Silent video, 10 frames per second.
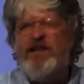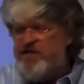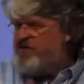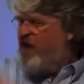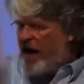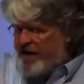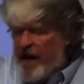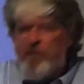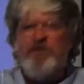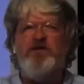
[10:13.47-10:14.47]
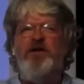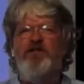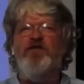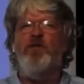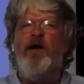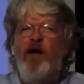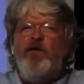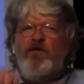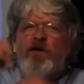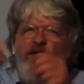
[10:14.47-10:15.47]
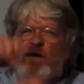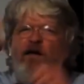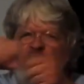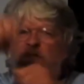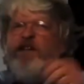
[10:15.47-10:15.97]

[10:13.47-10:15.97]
because it's not chemistry if this were chemistry you would have little